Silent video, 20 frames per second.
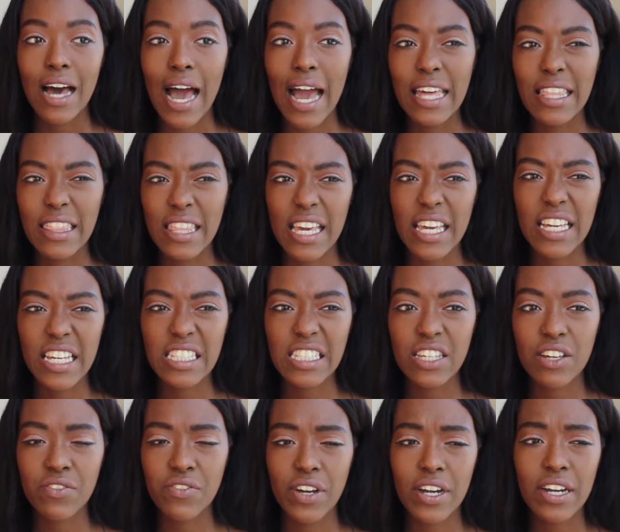I think it's
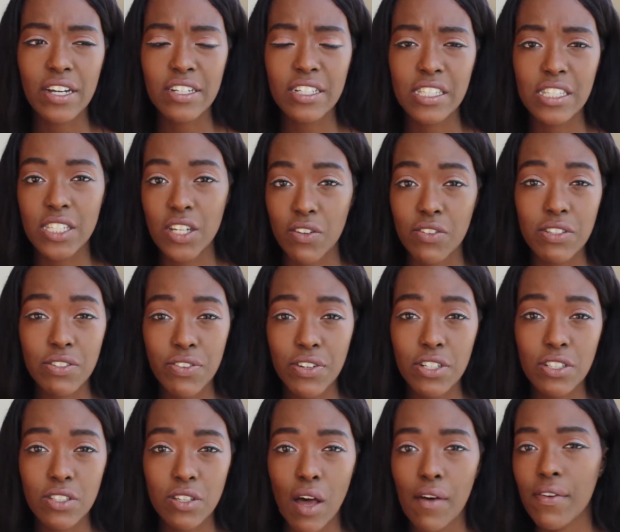a very disservice for
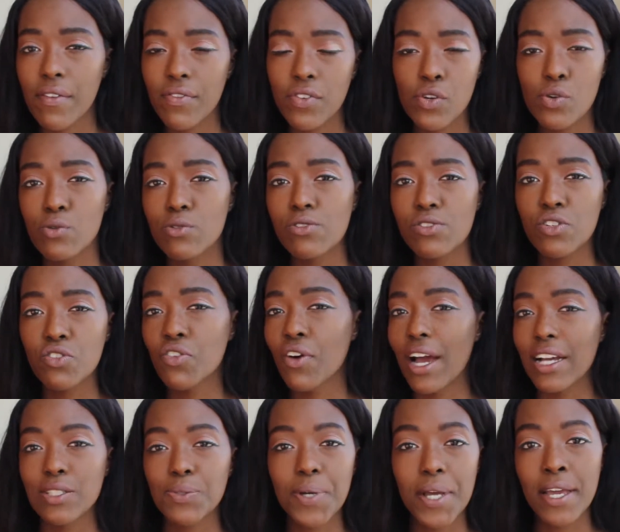yourself if you just
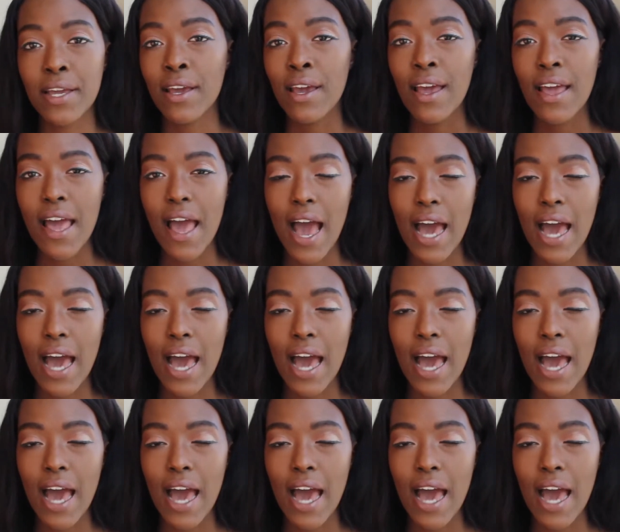graduate